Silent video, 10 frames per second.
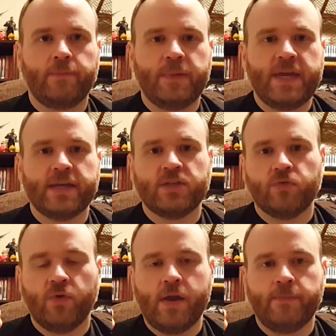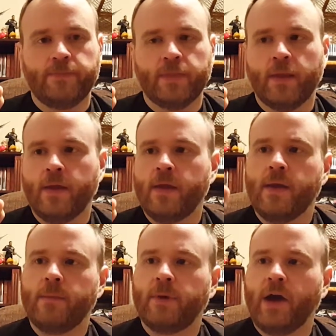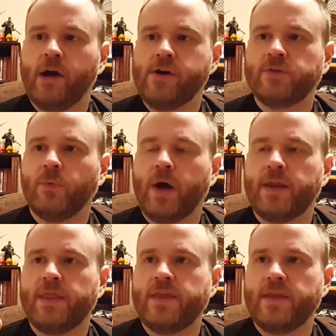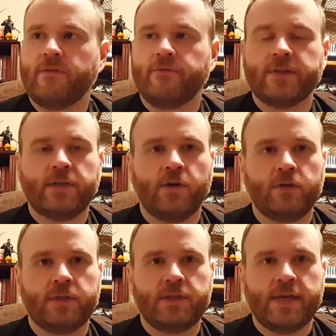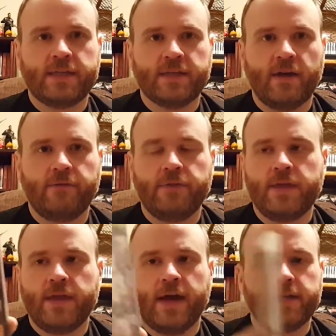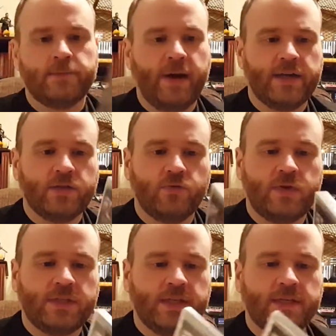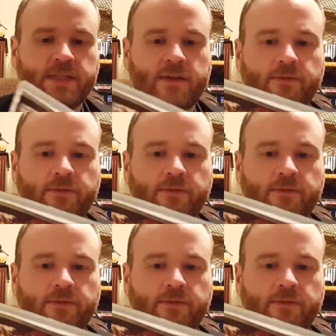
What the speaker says: PS3. But I always wanted the physical disc of the Xbox 360